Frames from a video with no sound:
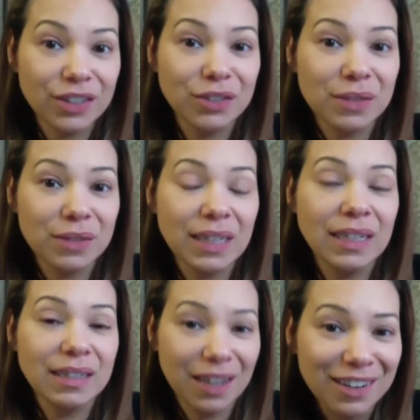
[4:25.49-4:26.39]
You really need
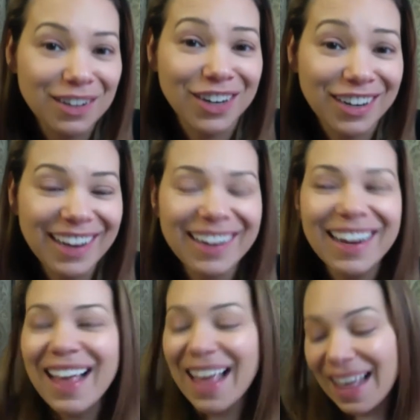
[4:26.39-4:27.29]
to learn it.
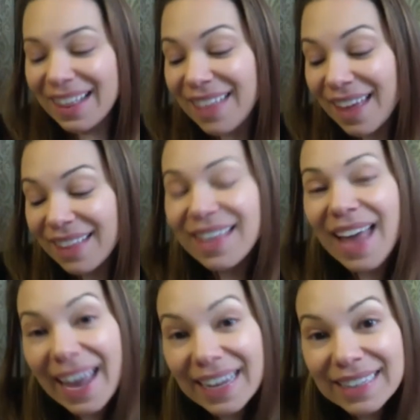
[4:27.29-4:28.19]
Then the
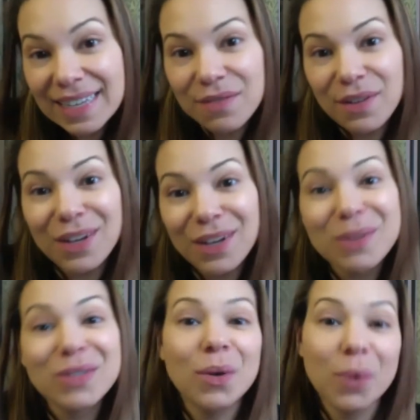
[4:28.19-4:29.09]
18th video
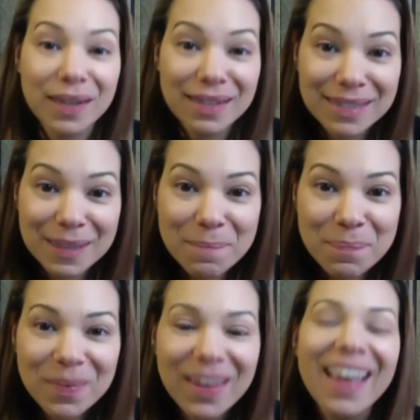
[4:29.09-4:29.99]
is a quiz.
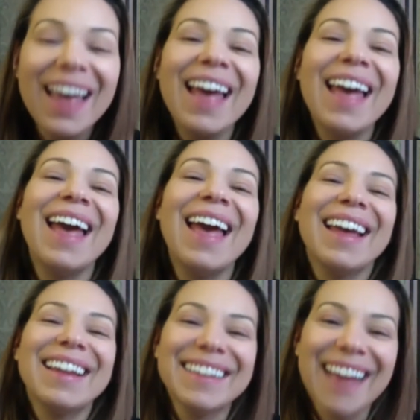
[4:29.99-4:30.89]

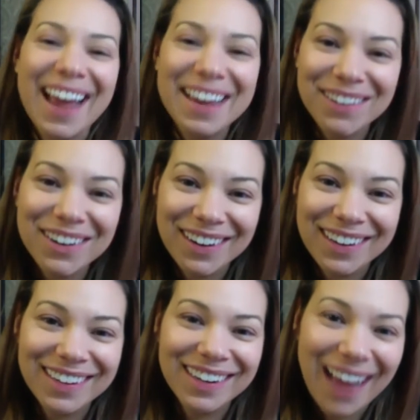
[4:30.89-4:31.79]
And I even
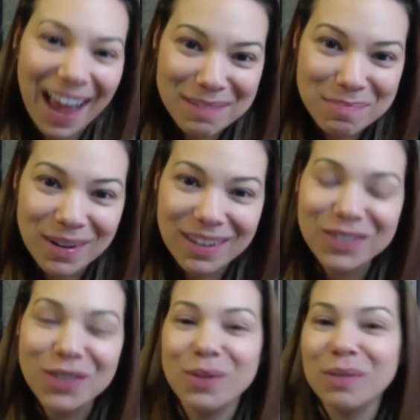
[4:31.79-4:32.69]
created a guidebook so
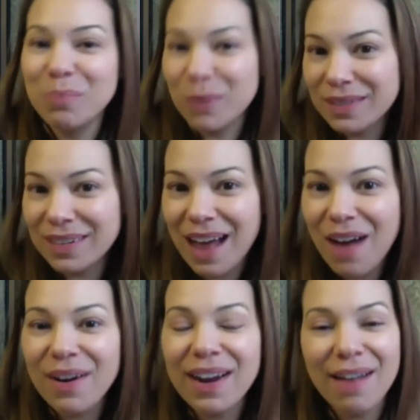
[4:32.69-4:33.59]
you can print it
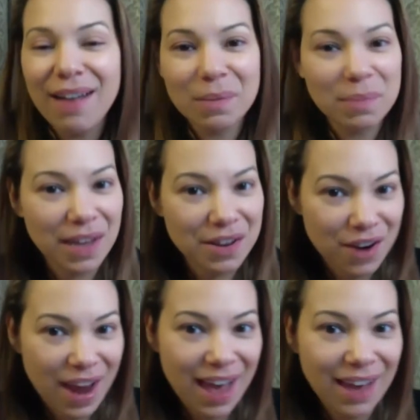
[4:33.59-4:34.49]
out and have something in your
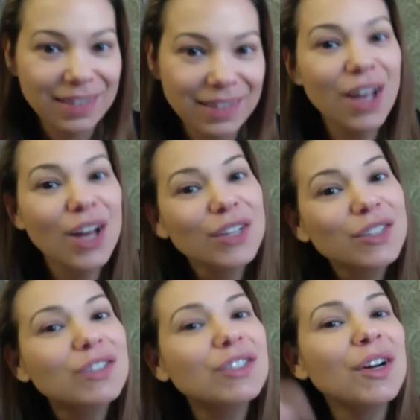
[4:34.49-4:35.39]
hand
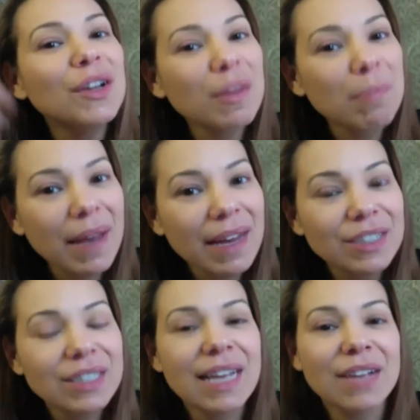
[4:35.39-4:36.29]
to turn the
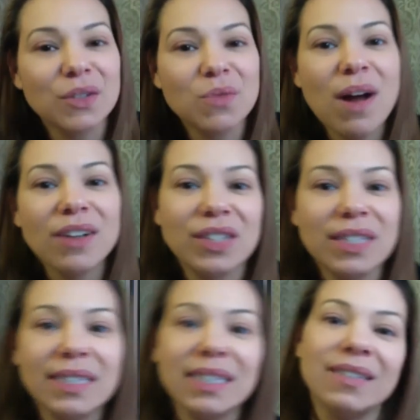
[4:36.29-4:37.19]
pages as you watch the
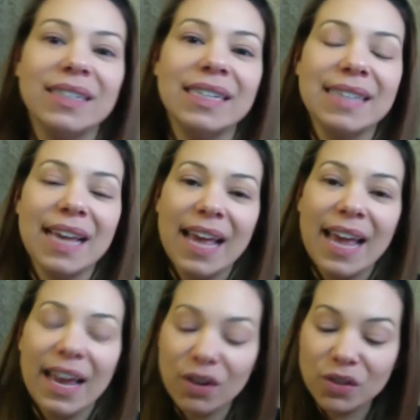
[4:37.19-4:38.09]
series.
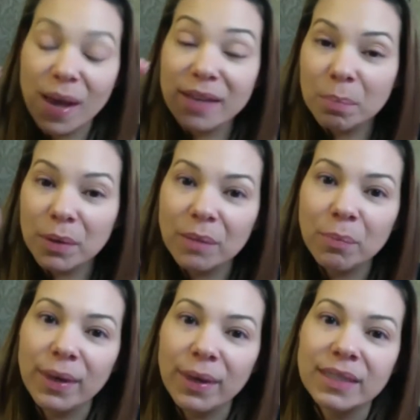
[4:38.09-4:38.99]
It also has bullet
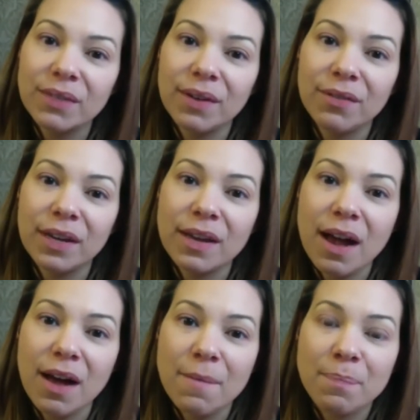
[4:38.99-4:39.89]
points of every
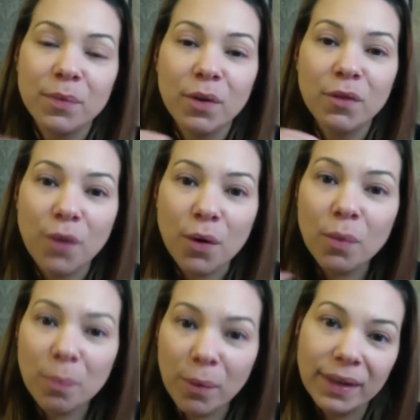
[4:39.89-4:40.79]
focal
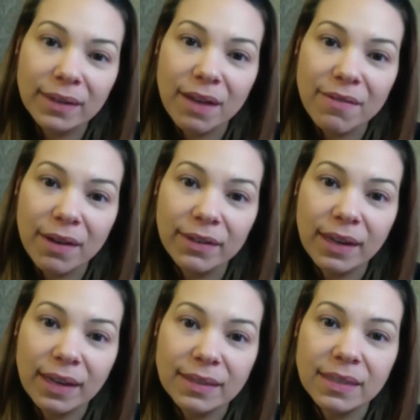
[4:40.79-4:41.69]
point of every
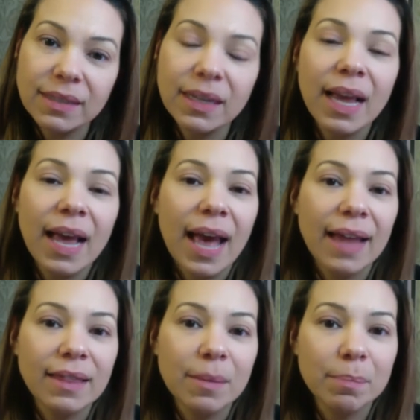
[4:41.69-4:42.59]
lesson.
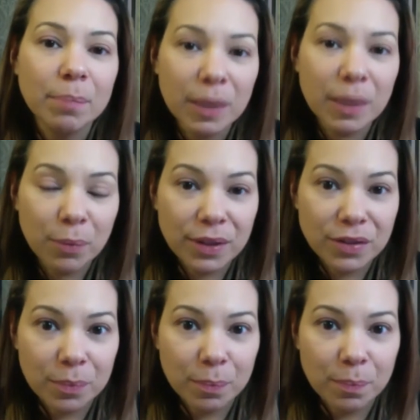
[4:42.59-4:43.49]
And the bullet points
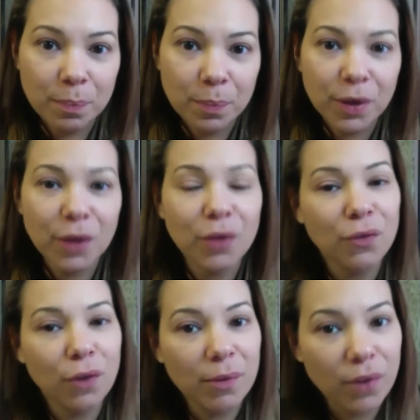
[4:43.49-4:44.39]
are put in the
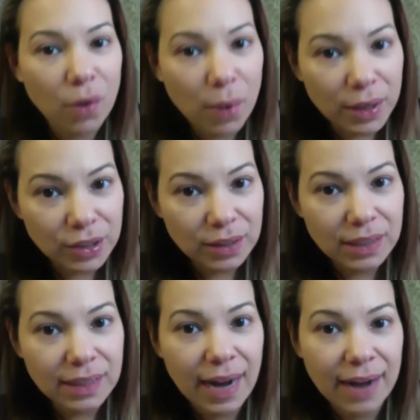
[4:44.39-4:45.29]
form of a question because
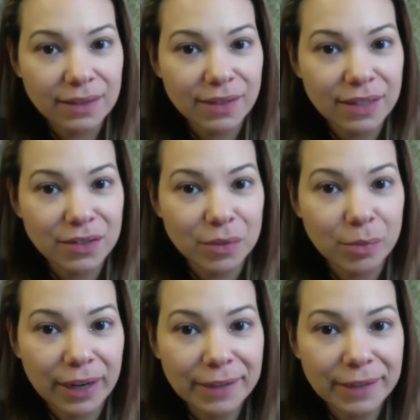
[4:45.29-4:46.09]
that activates your brain.